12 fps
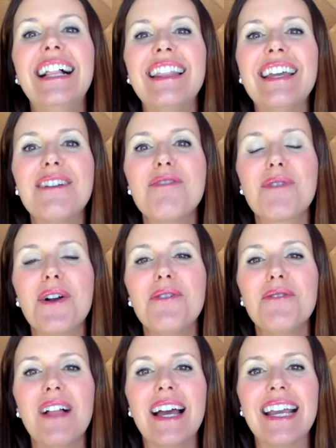They
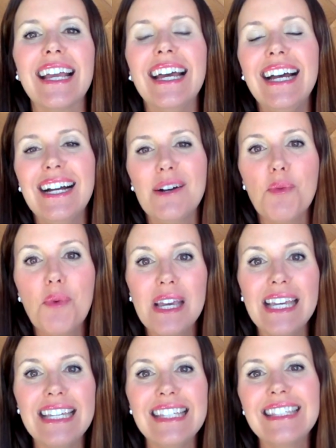grow like
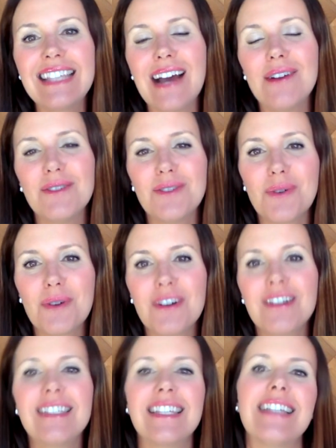weeds outdoors.